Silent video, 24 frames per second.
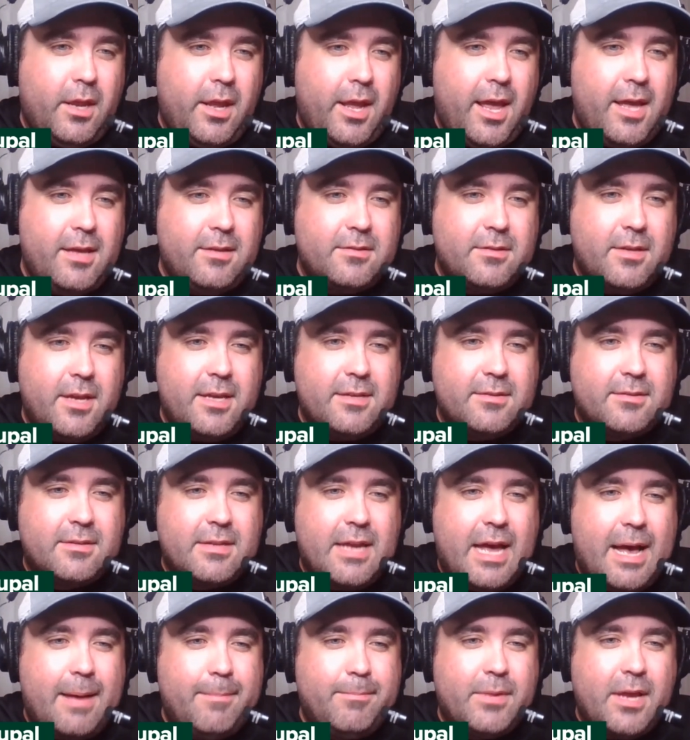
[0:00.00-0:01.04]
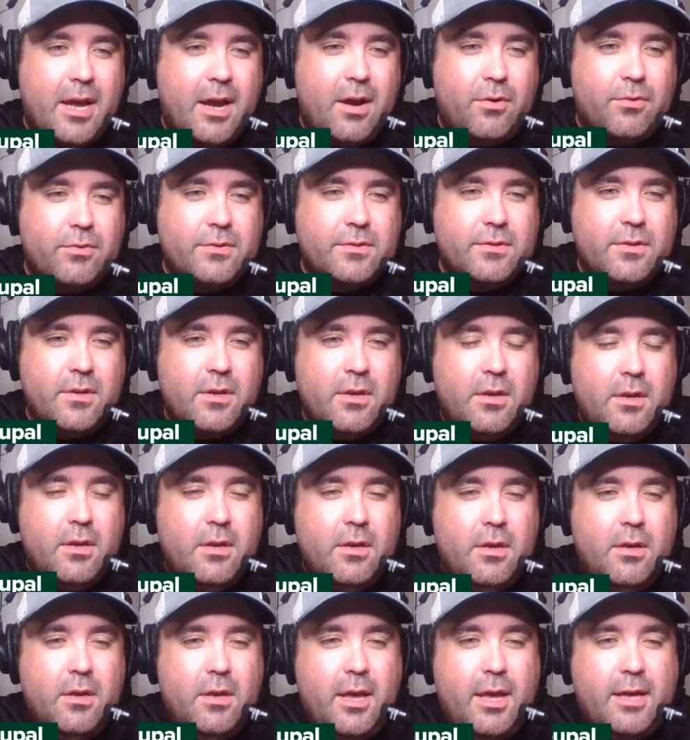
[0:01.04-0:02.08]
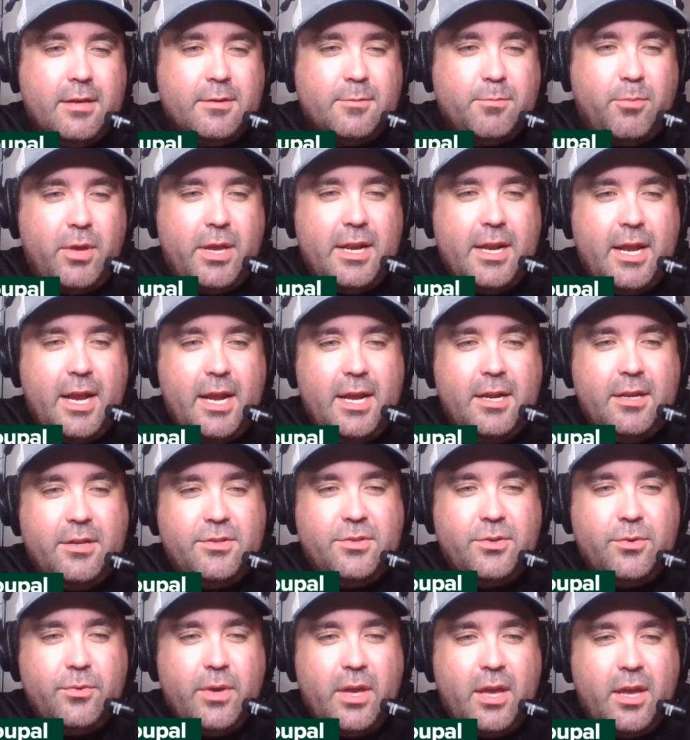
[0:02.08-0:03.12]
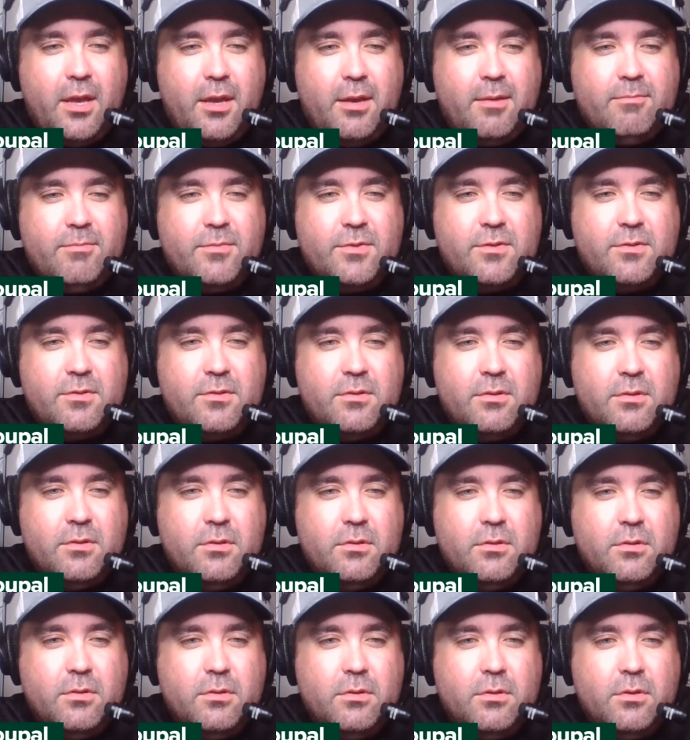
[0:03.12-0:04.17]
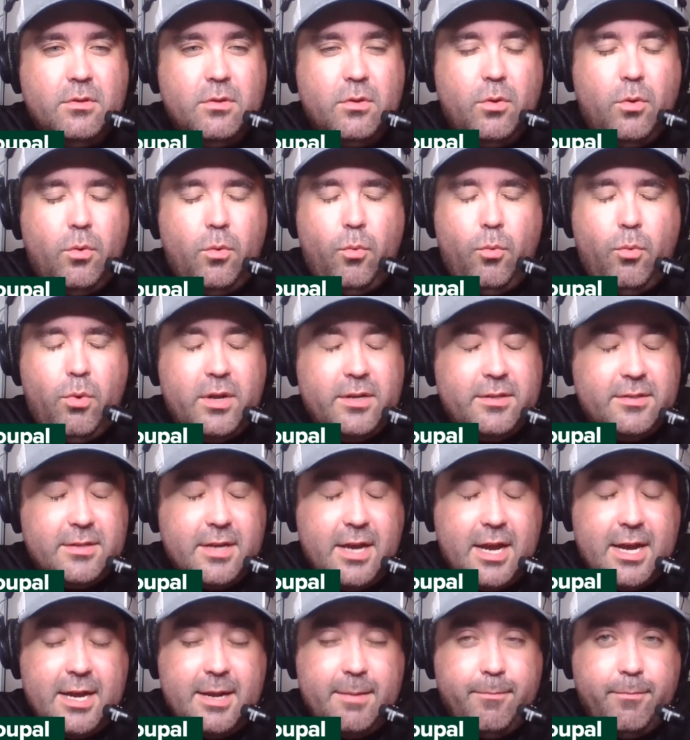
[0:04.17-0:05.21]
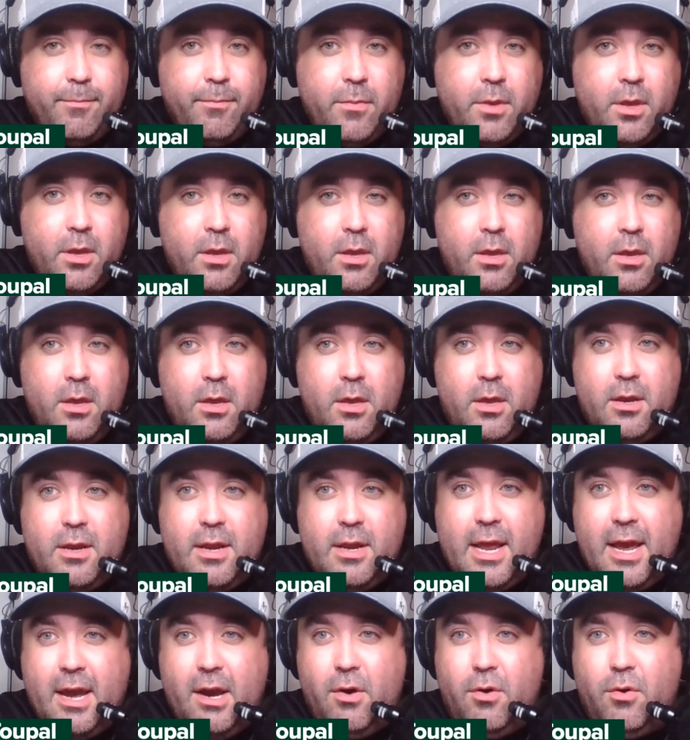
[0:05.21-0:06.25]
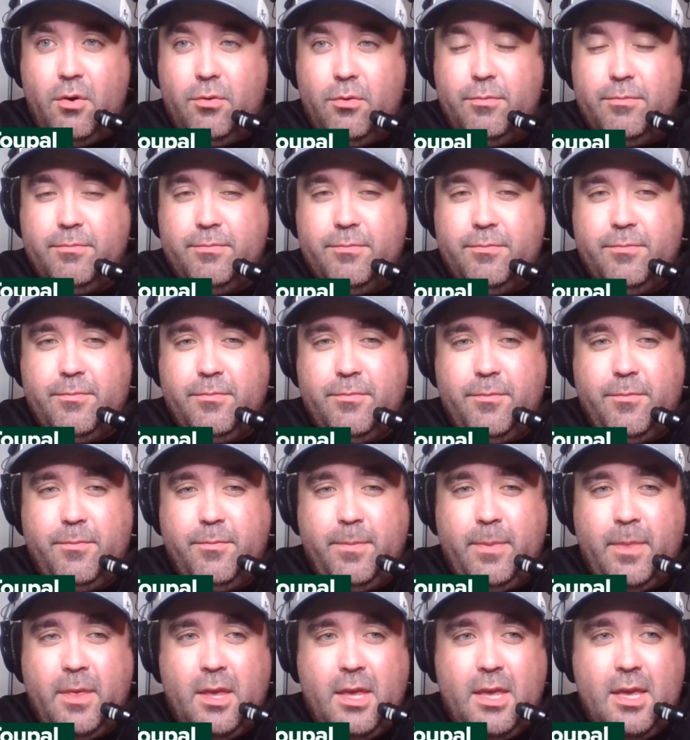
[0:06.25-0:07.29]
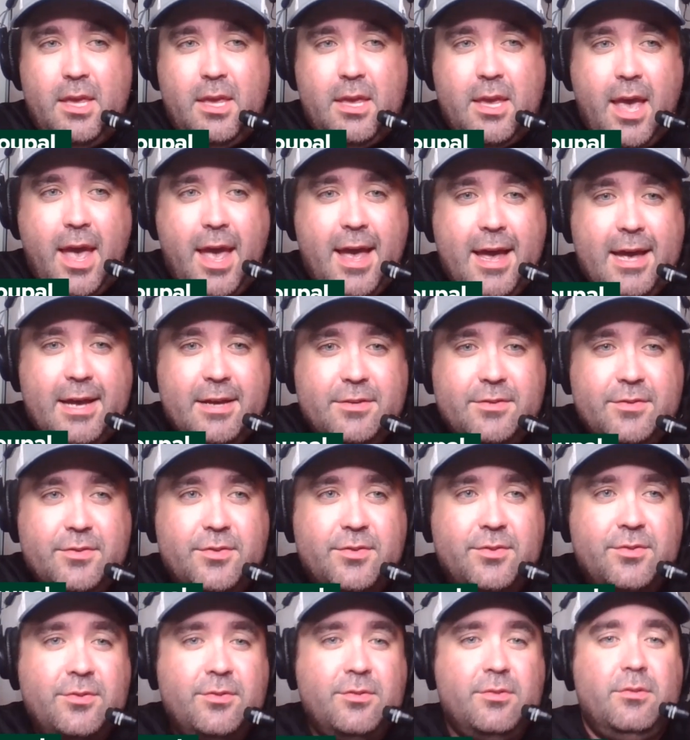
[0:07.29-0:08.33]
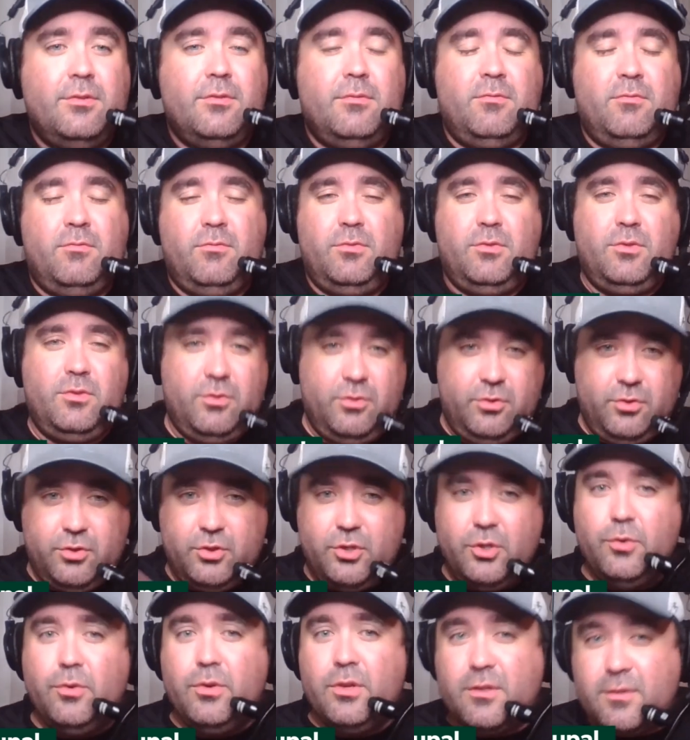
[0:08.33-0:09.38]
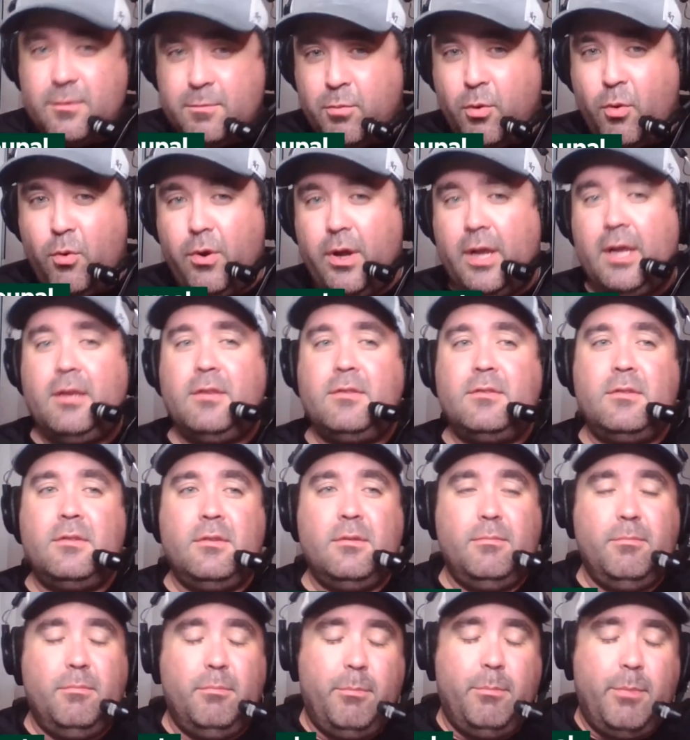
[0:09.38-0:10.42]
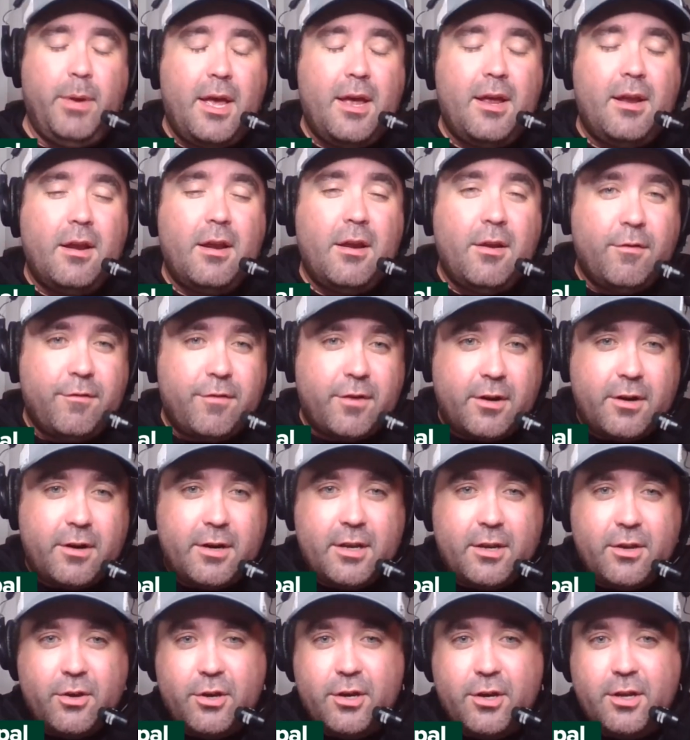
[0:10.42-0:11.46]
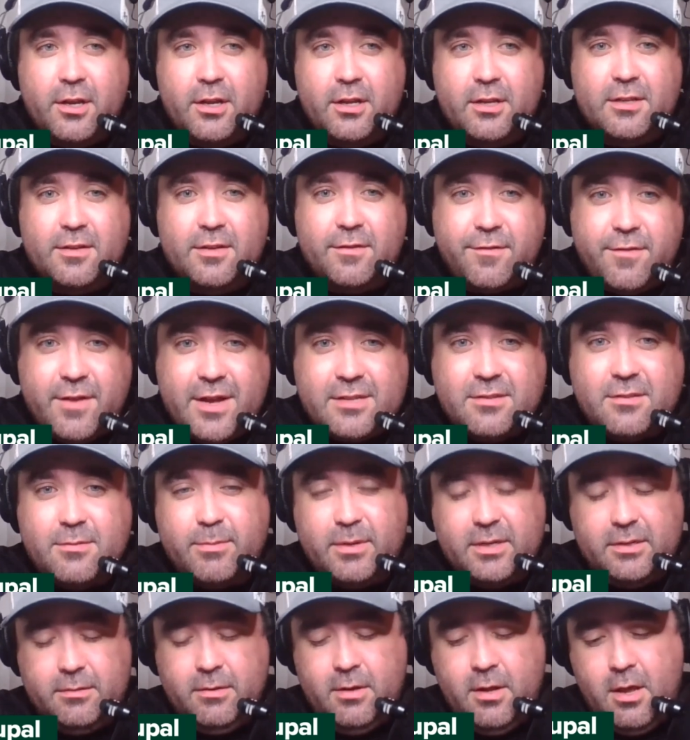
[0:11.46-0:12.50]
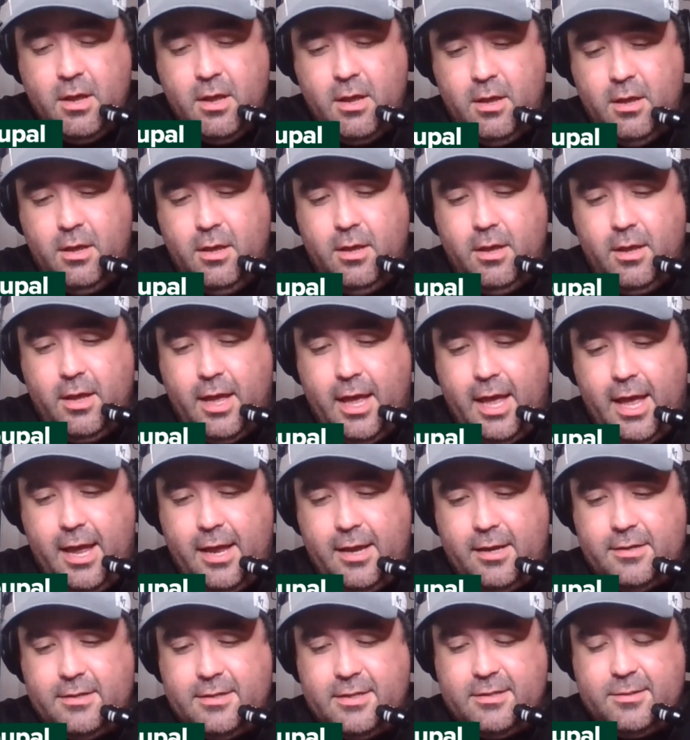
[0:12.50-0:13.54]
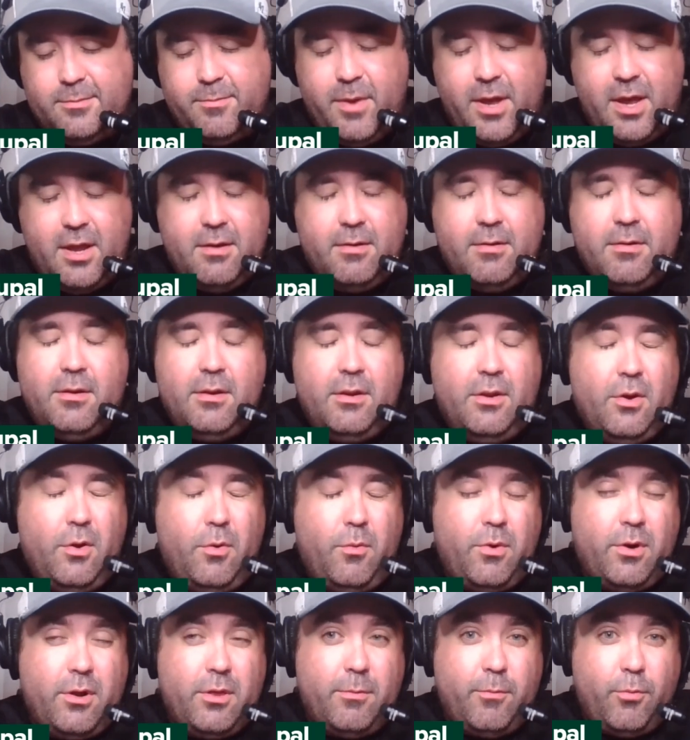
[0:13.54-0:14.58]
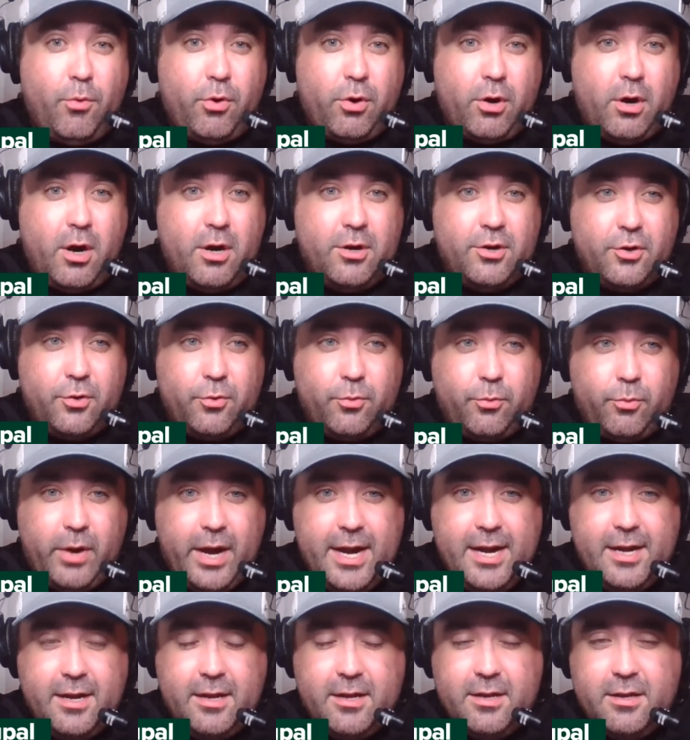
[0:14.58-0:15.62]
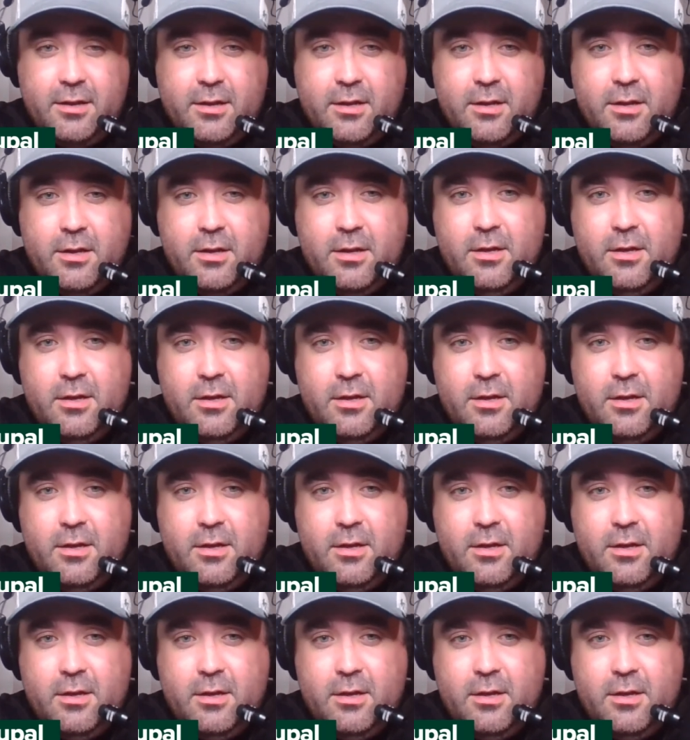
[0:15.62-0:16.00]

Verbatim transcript: has has topped out, has played eighty-two games one time. Now, he has, to this point, been a very good defenseman and has been, you know, one of the more underrated